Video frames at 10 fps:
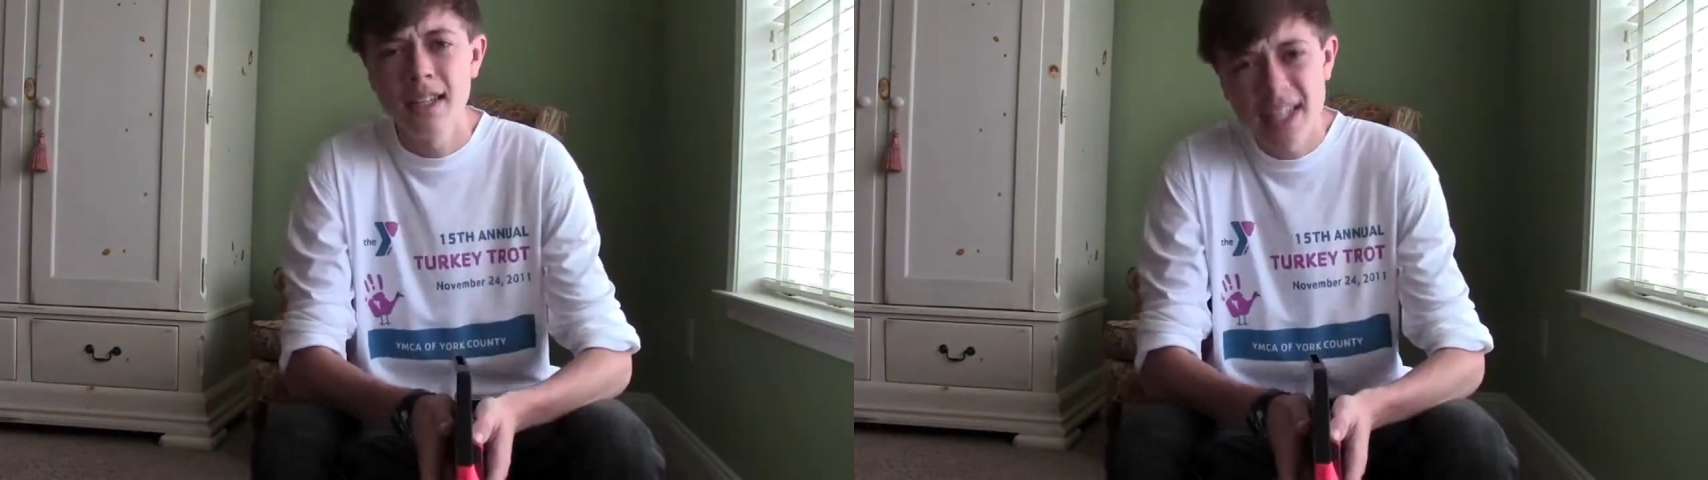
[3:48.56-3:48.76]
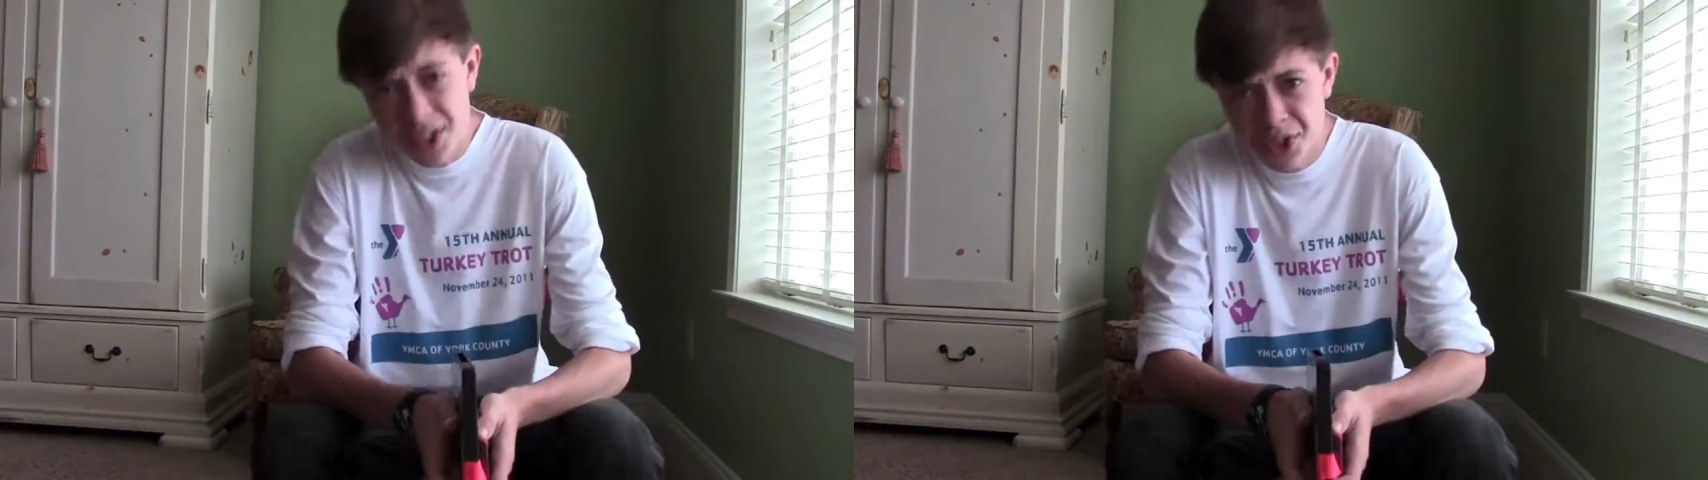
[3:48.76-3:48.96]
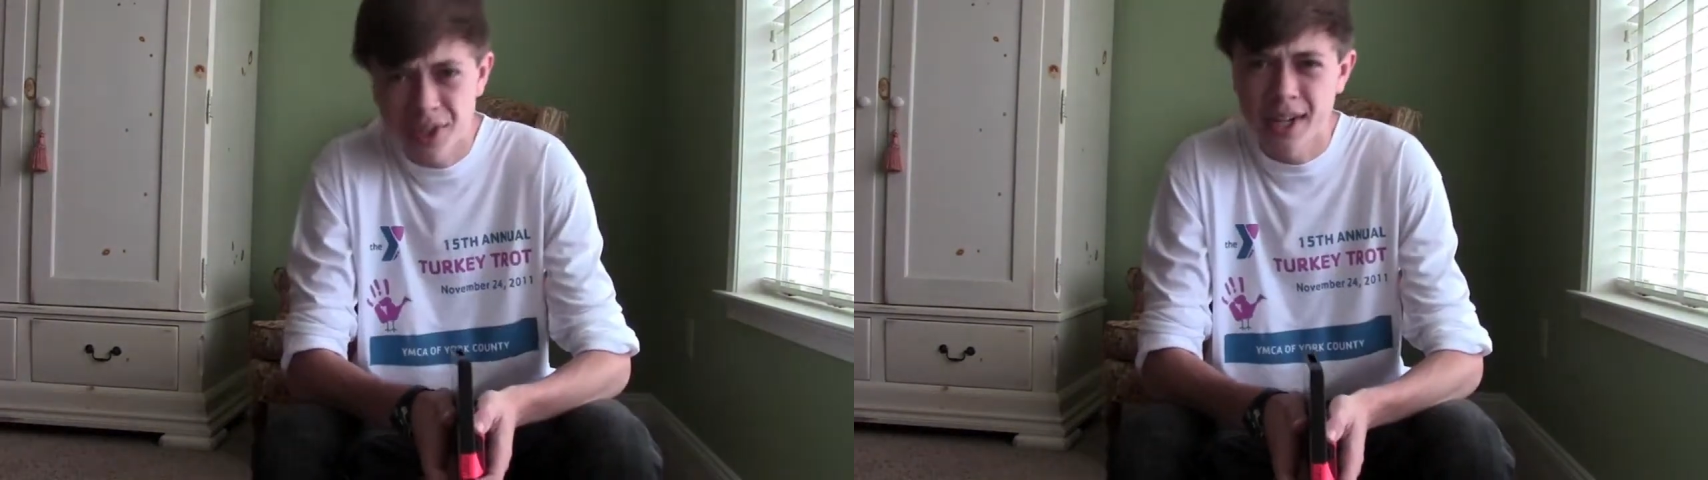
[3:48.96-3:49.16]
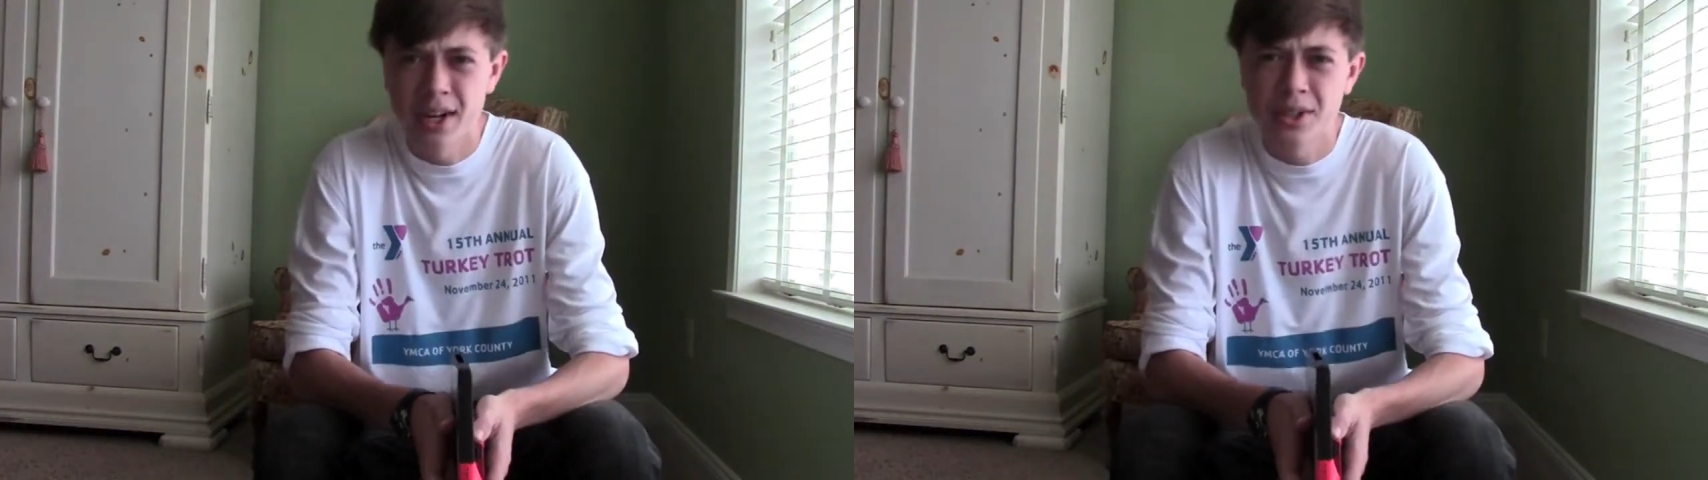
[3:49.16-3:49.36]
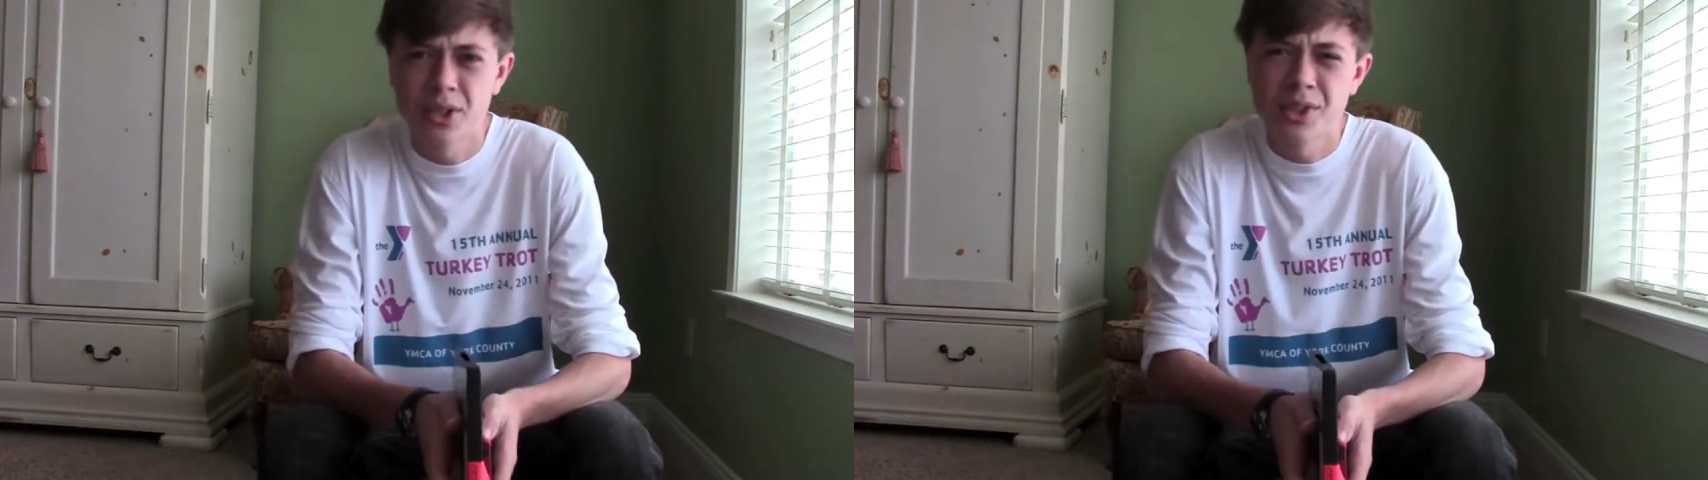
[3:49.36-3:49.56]
Each of the
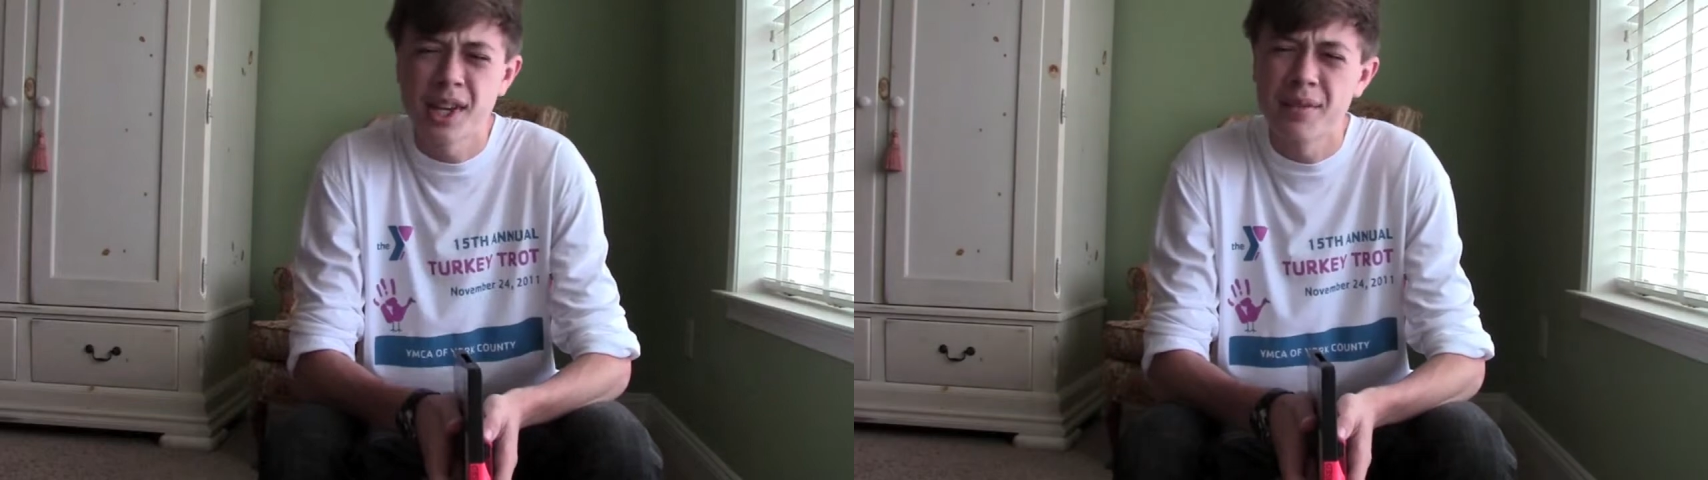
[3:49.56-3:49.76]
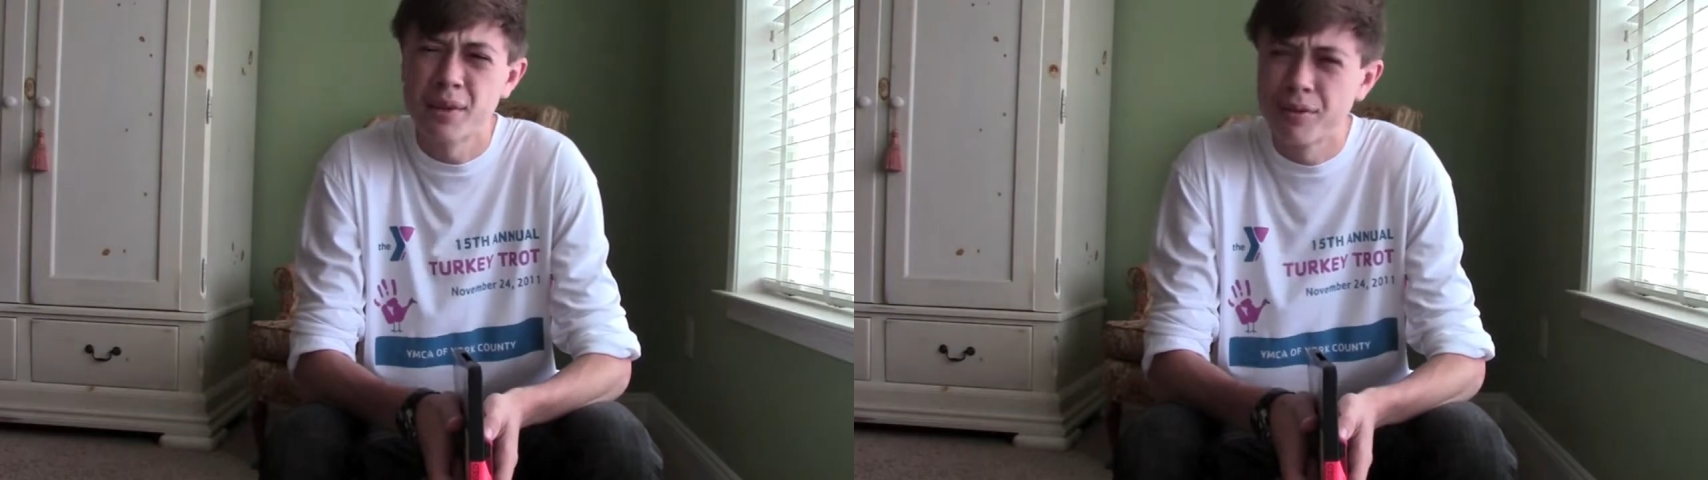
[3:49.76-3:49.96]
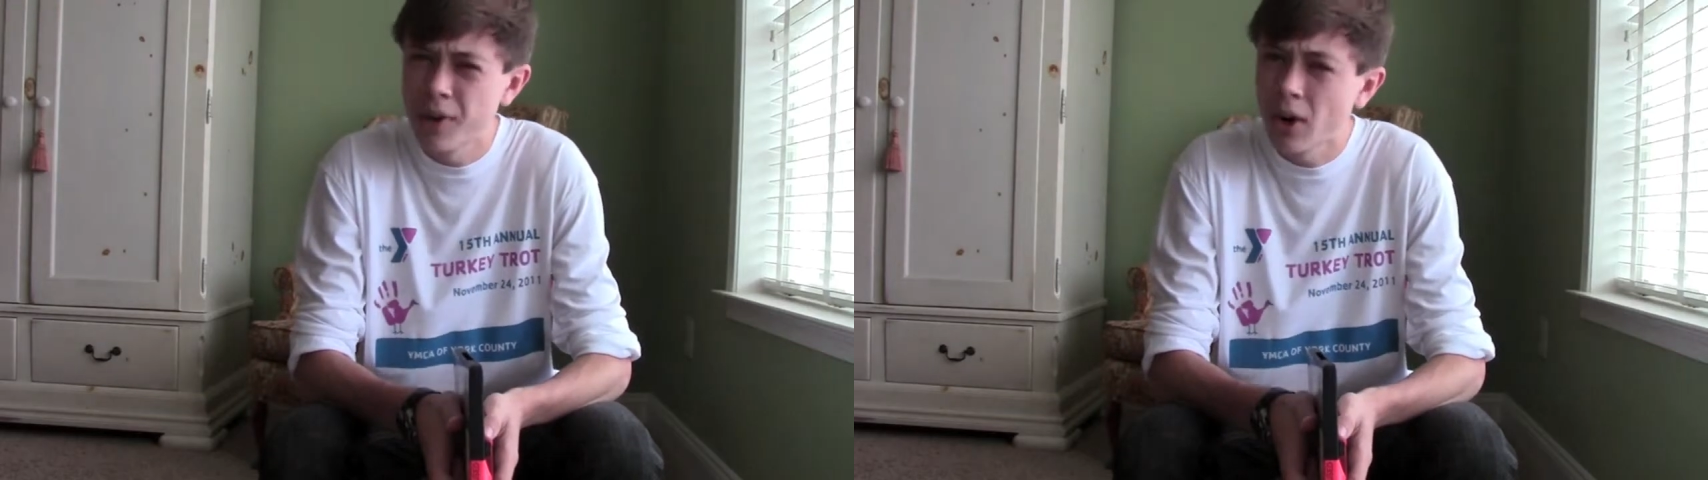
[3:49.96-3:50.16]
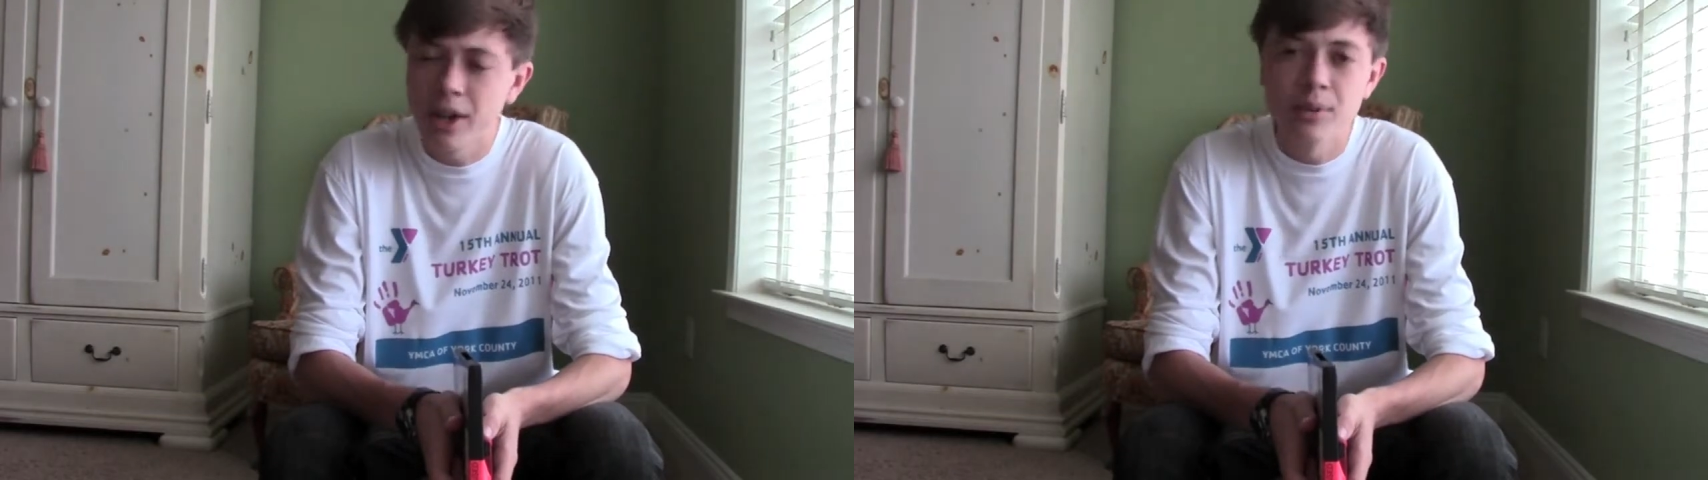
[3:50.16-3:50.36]
characters have their very